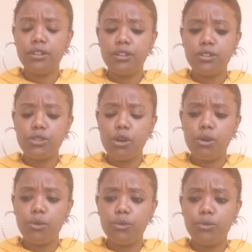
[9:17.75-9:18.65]

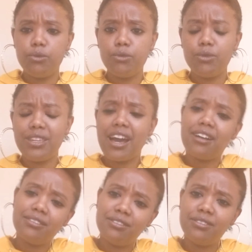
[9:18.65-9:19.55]
so yeah,
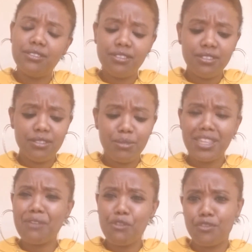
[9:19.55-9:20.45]
be
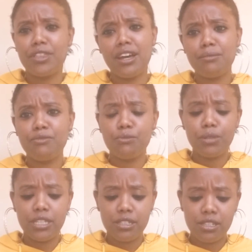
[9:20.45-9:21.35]
thankful for that,
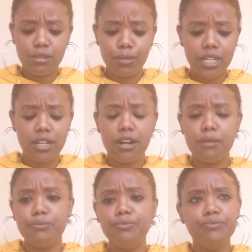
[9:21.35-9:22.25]
please. But,
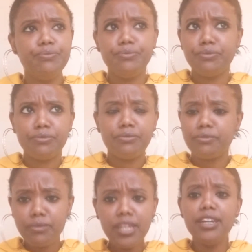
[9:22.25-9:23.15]
and
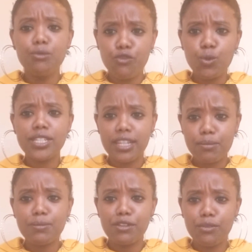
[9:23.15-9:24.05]
once again, I'm
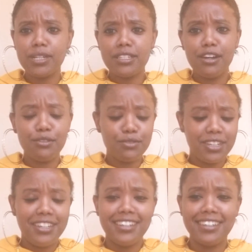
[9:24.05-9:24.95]
speaking for myself.
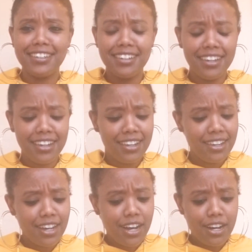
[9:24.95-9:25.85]

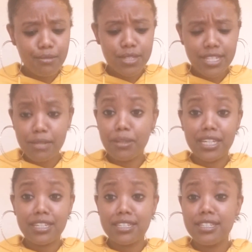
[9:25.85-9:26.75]

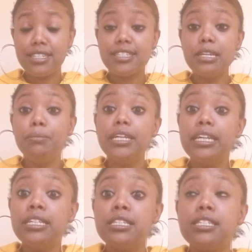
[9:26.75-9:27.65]

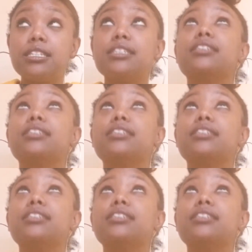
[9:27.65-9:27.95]
Siblings